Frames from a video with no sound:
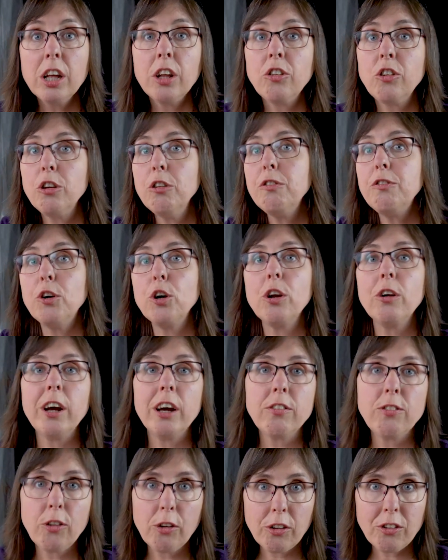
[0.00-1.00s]
to
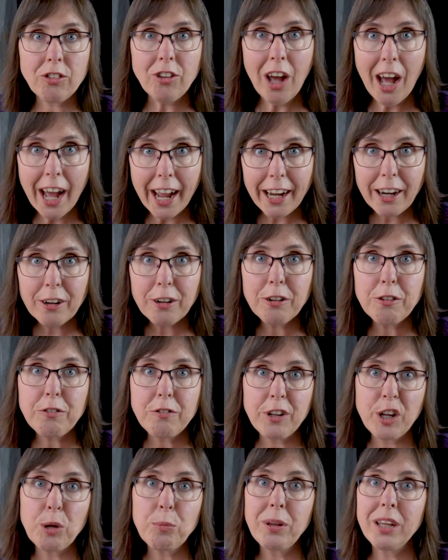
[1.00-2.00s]
photograph their entire
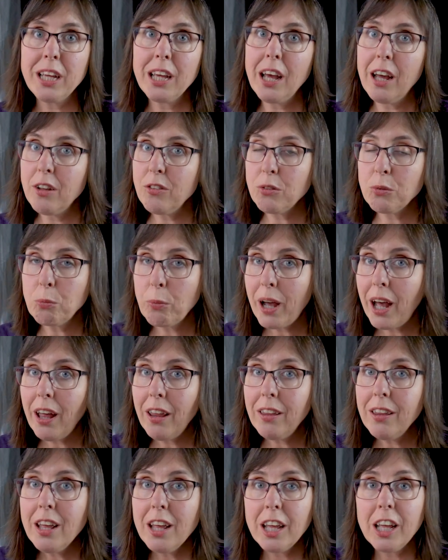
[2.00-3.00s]
family as
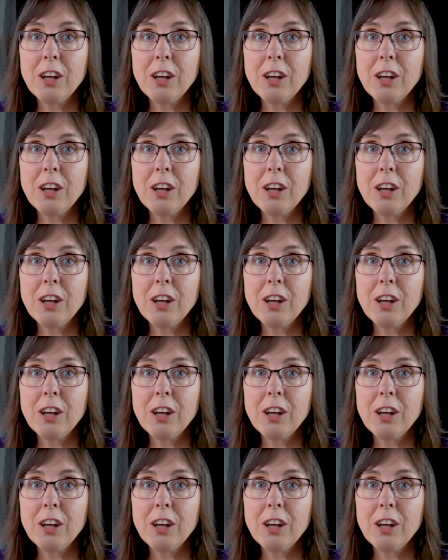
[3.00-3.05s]
well.